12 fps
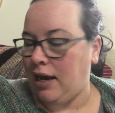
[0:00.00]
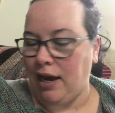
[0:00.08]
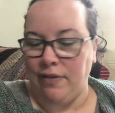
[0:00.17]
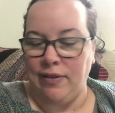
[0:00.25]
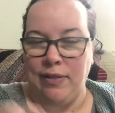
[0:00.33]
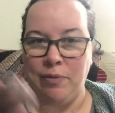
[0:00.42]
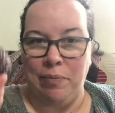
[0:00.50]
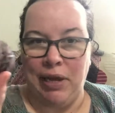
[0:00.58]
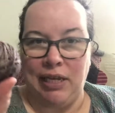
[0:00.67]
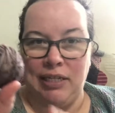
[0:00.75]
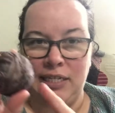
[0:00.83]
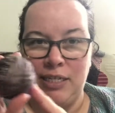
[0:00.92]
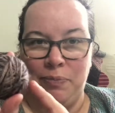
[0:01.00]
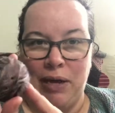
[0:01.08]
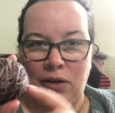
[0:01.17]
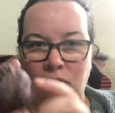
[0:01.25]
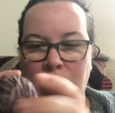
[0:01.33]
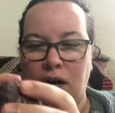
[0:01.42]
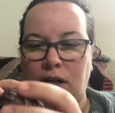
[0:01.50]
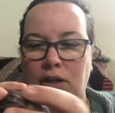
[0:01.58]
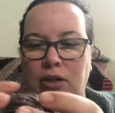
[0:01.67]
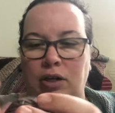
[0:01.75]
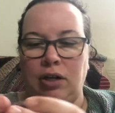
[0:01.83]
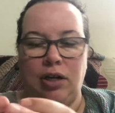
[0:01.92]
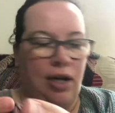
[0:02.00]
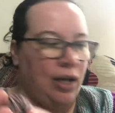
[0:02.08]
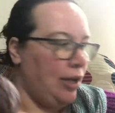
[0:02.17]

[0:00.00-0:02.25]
And then the main speckle color